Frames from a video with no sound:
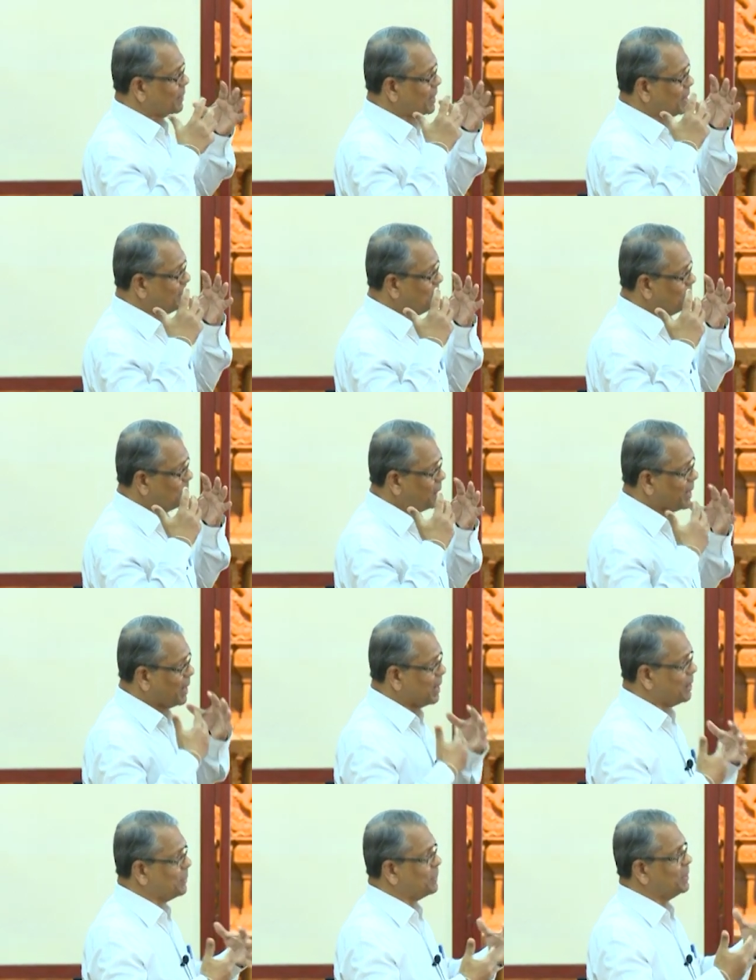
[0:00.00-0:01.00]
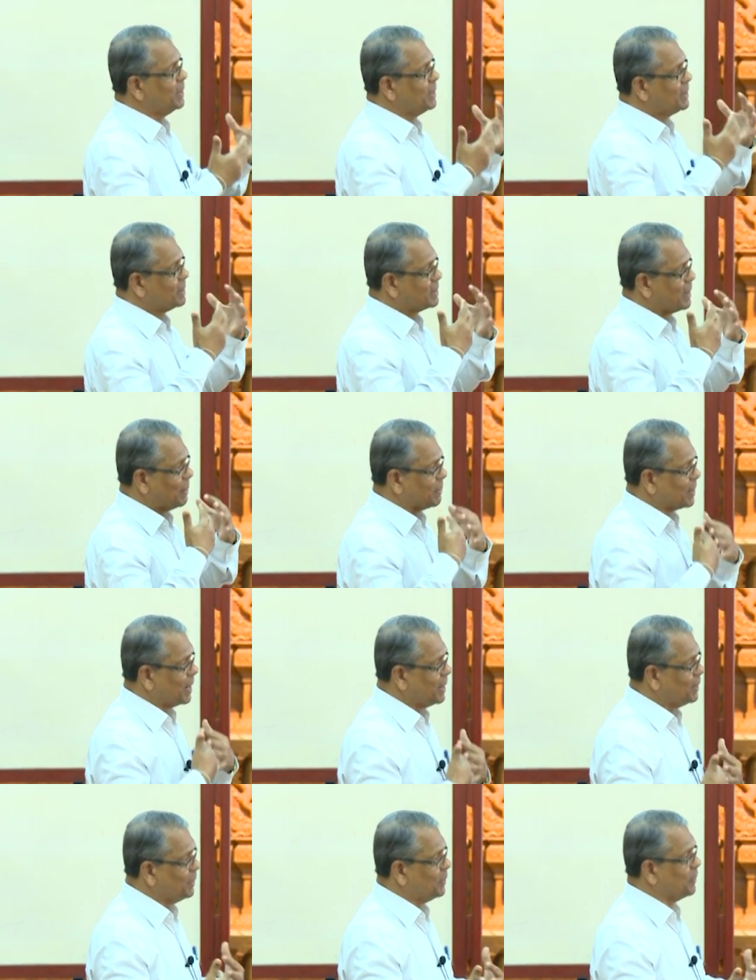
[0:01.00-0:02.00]
very often you have
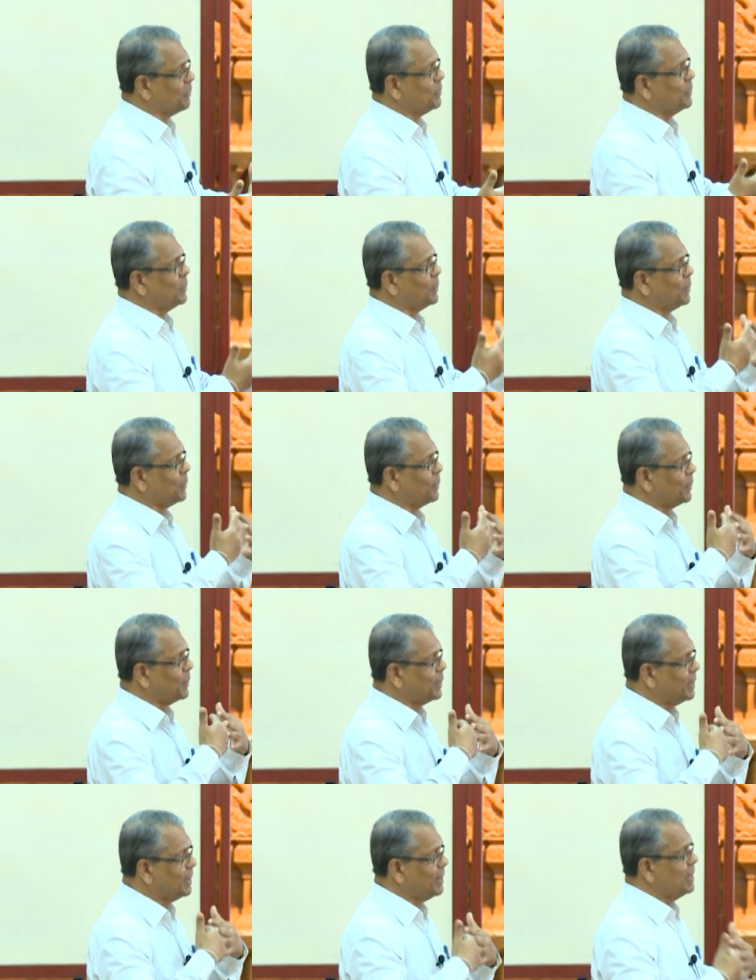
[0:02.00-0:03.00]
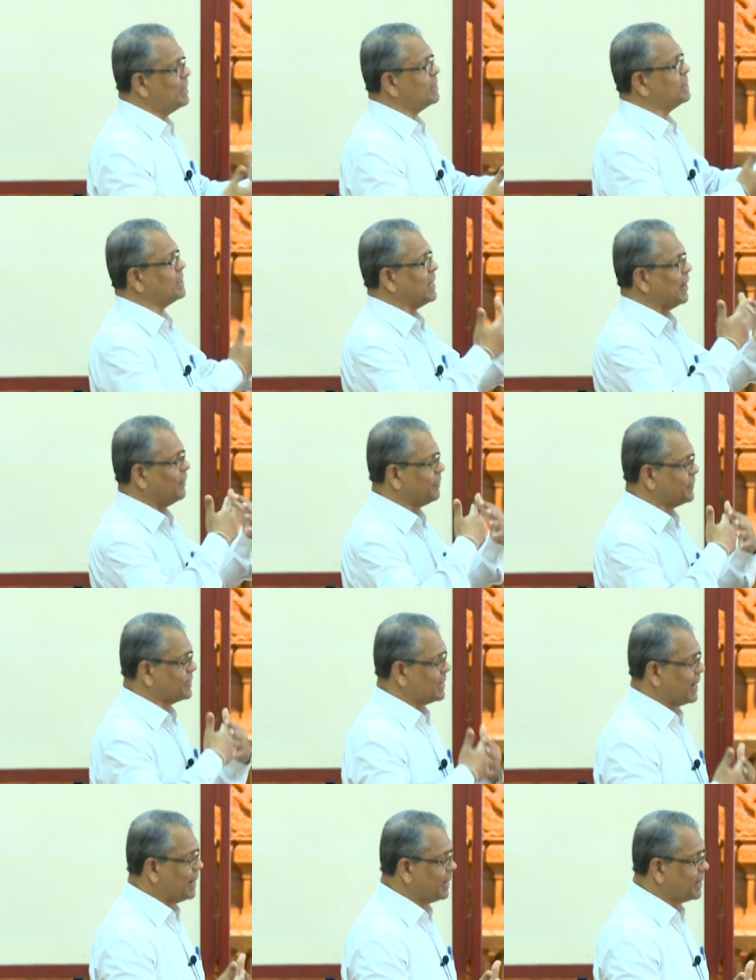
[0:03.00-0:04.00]
some kind of your own
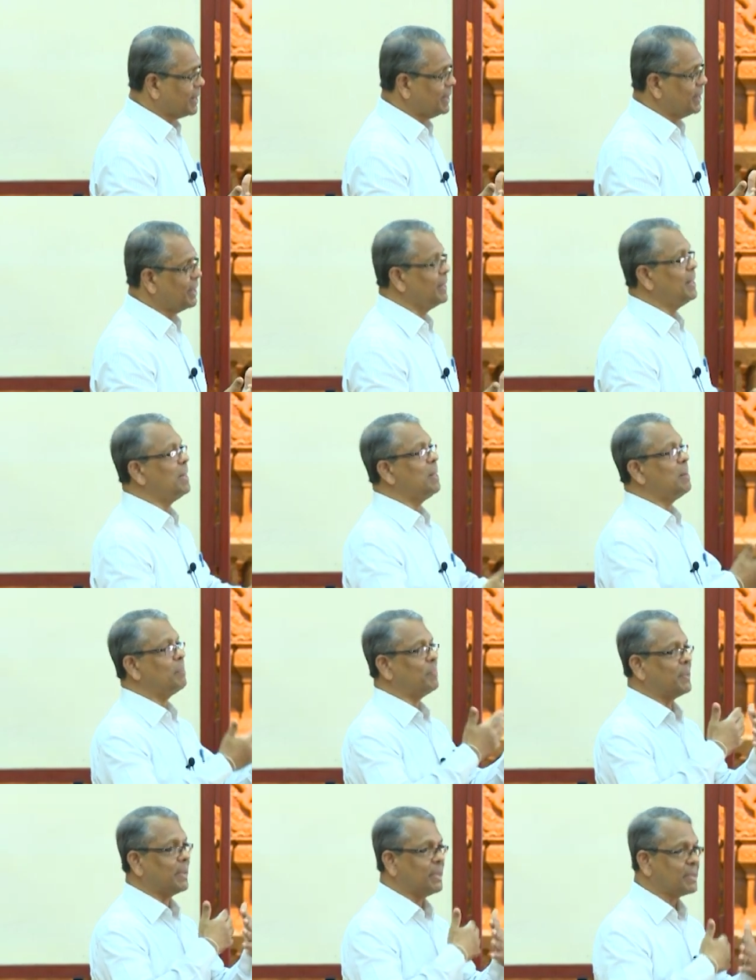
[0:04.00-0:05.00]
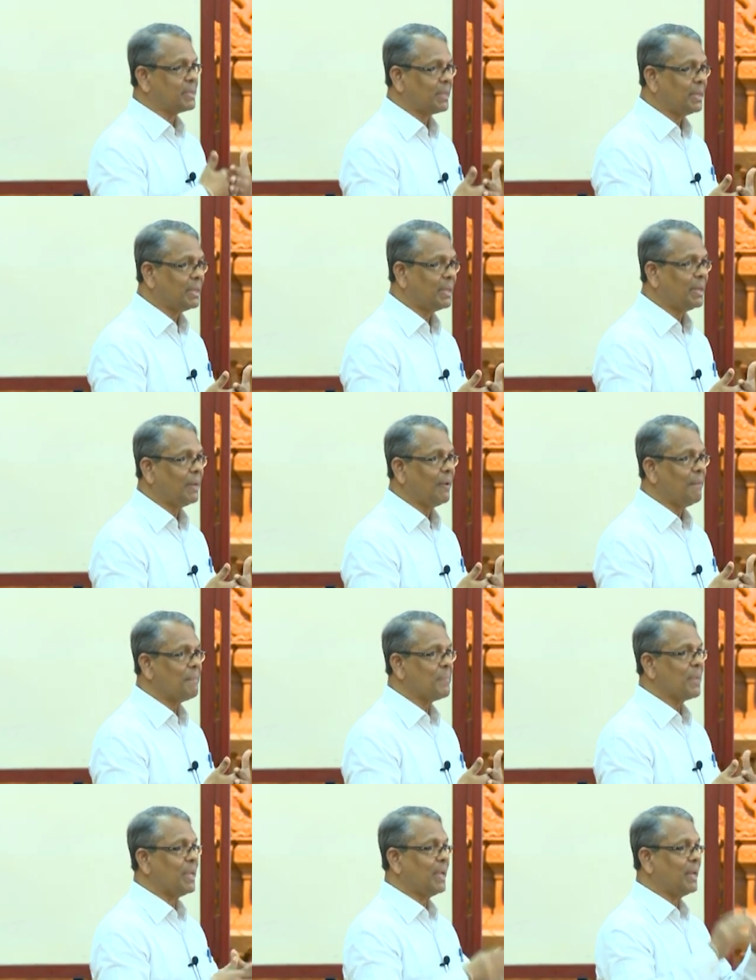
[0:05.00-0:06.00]
self-centered,
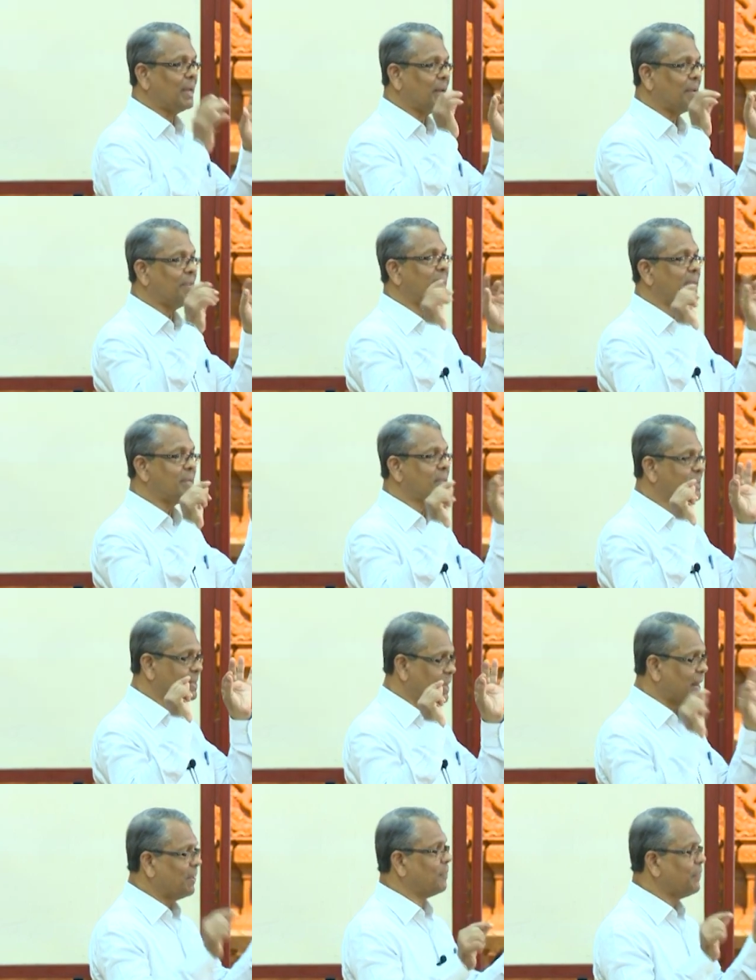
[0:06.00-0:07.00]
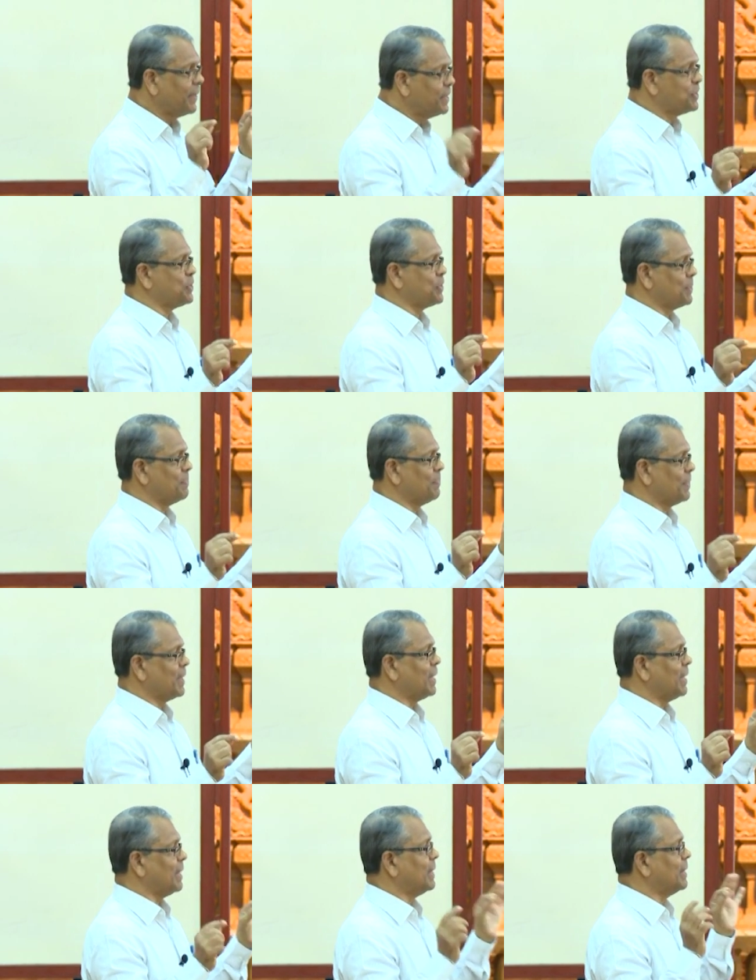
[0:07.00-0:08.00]
personal, in a way
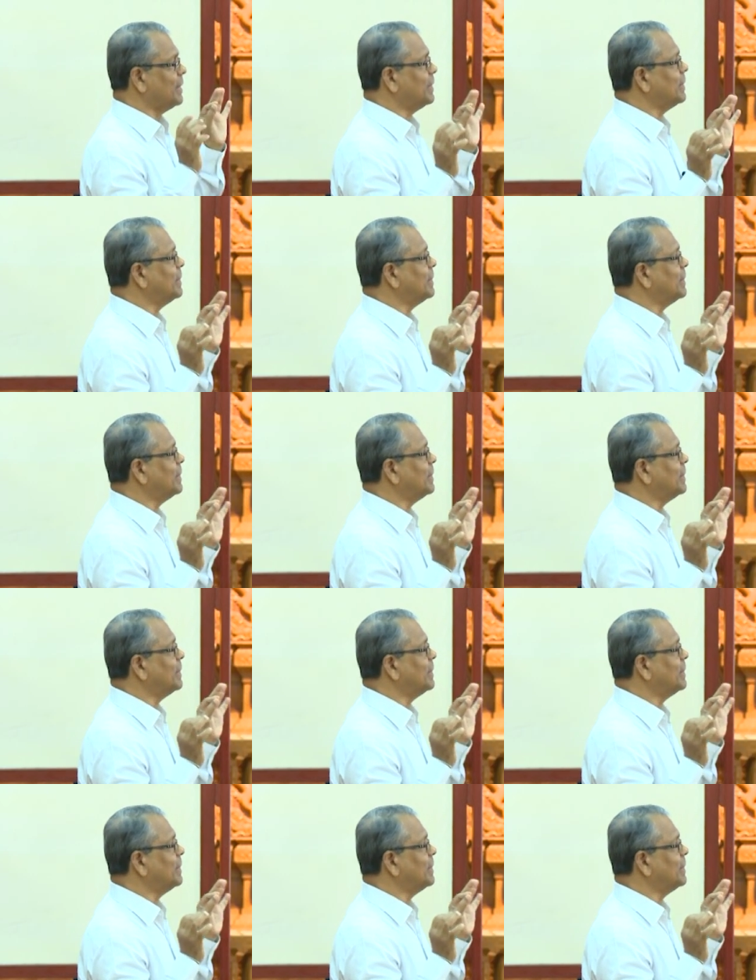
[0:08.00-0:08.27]
selfish